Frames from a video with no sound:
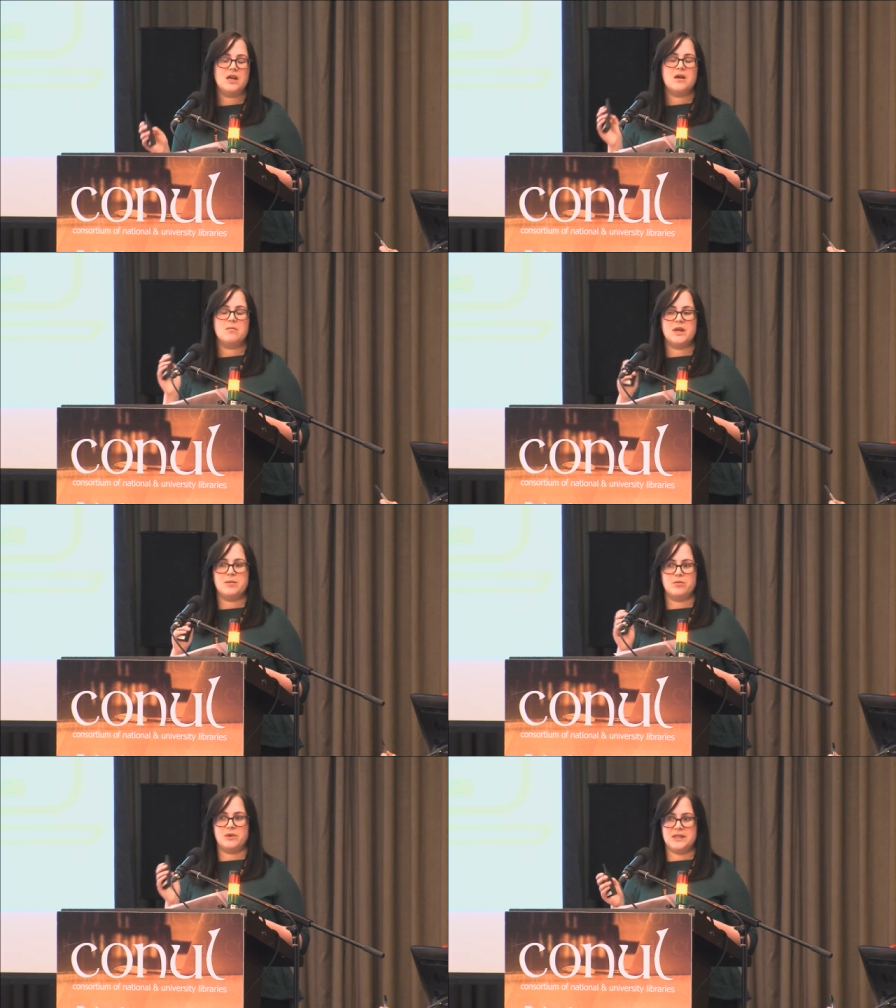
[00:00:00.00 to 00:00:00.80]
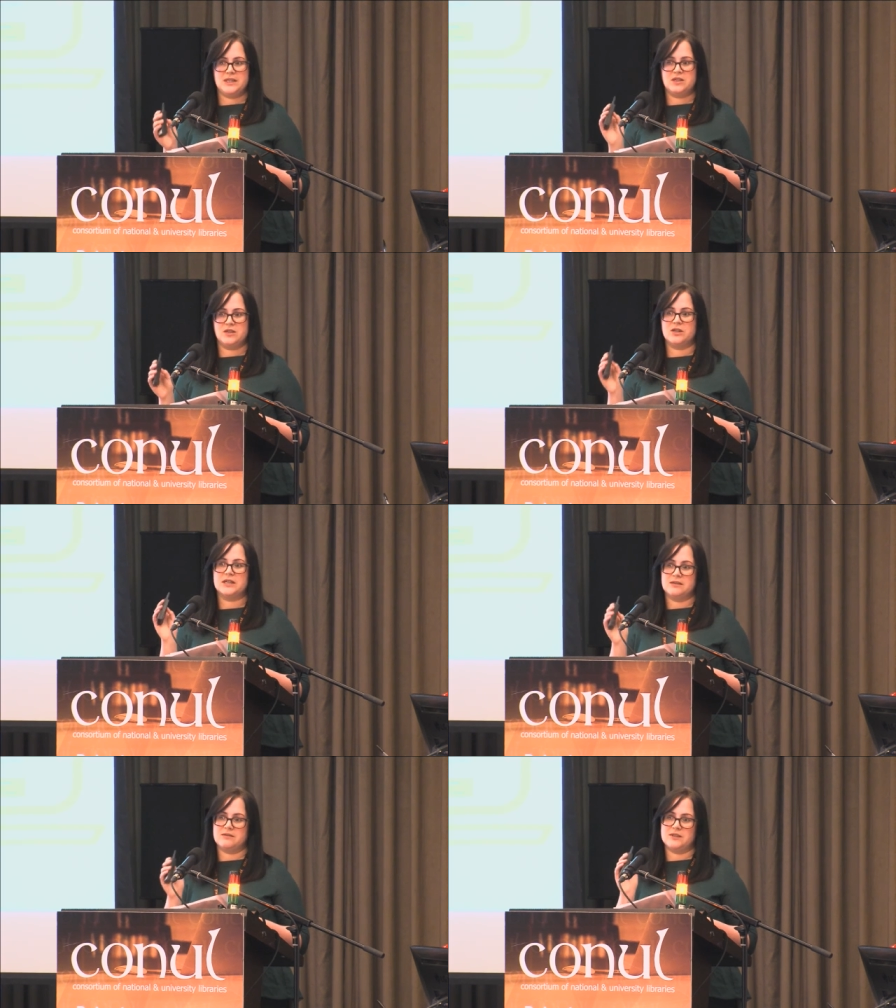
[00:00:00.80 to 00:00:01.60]
Maybe we need to look
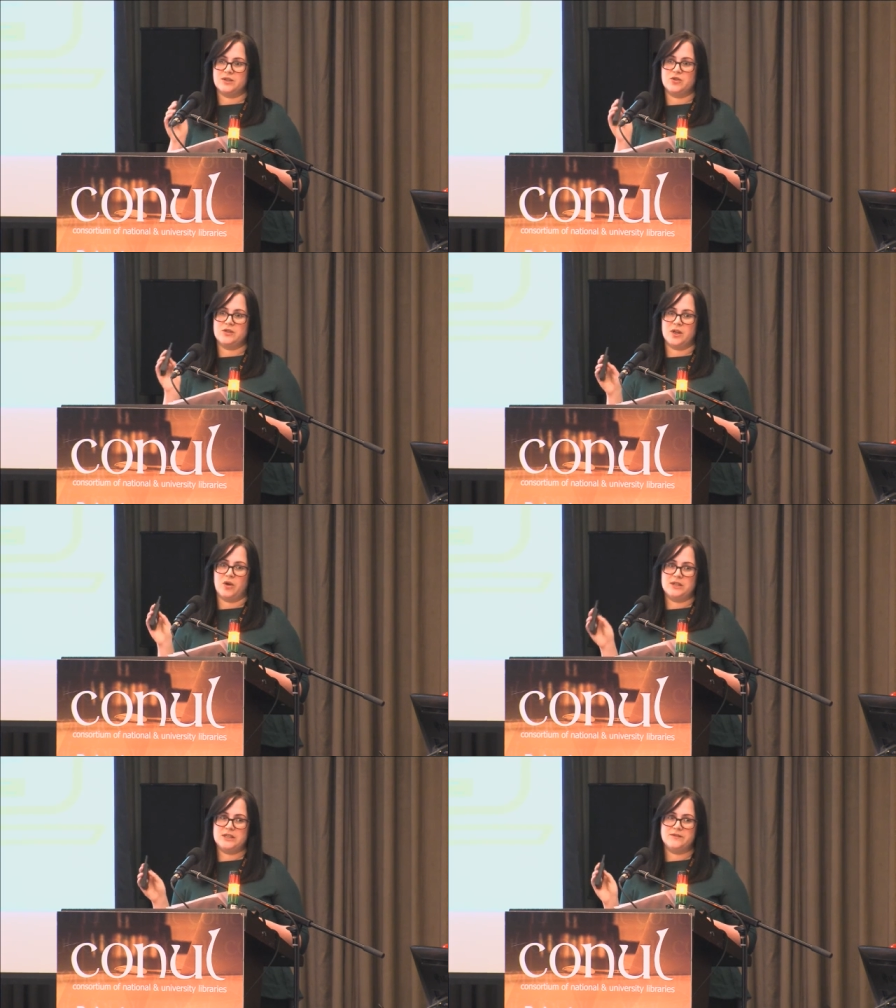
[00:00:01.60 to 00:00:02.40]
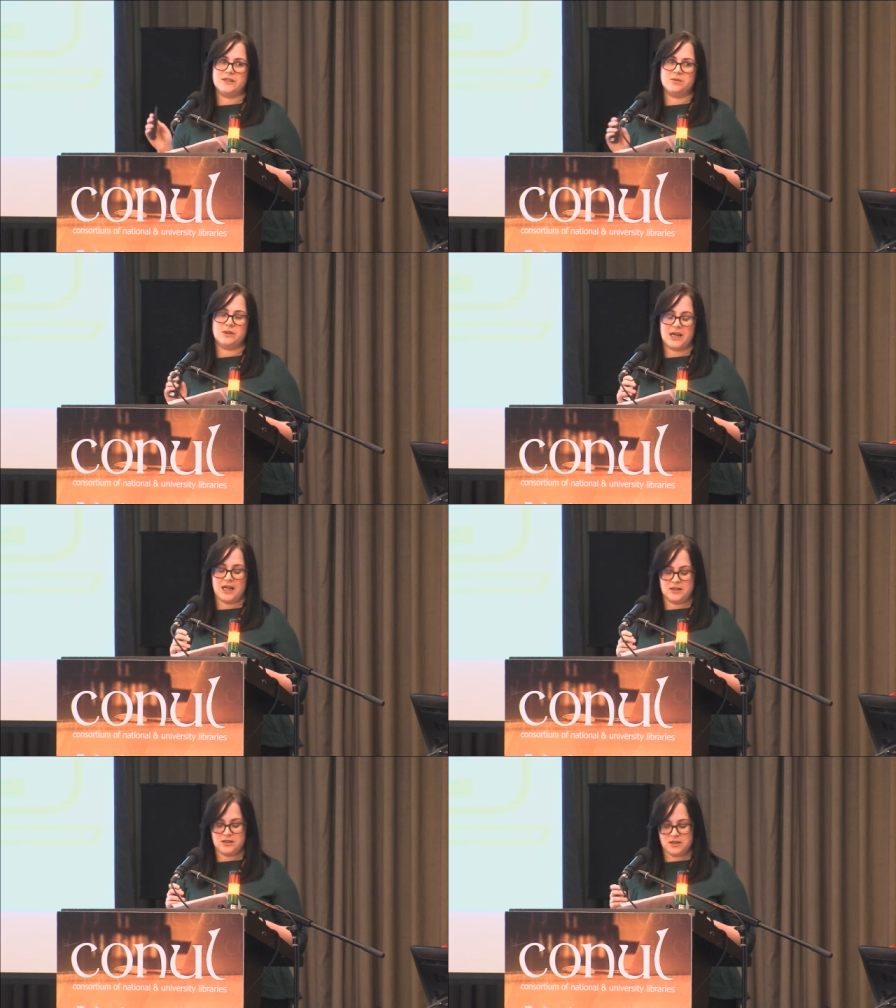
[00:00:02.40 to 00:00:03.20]
at the school's own individual
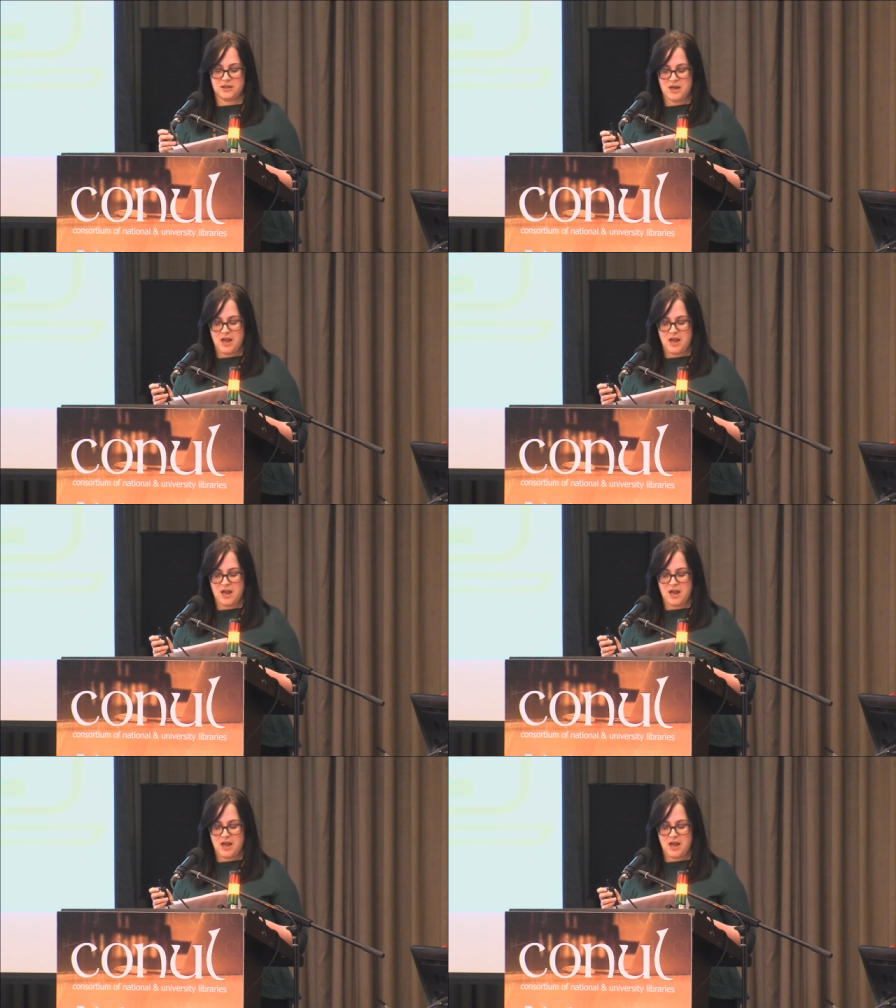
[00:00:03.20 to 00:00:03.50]
calendar.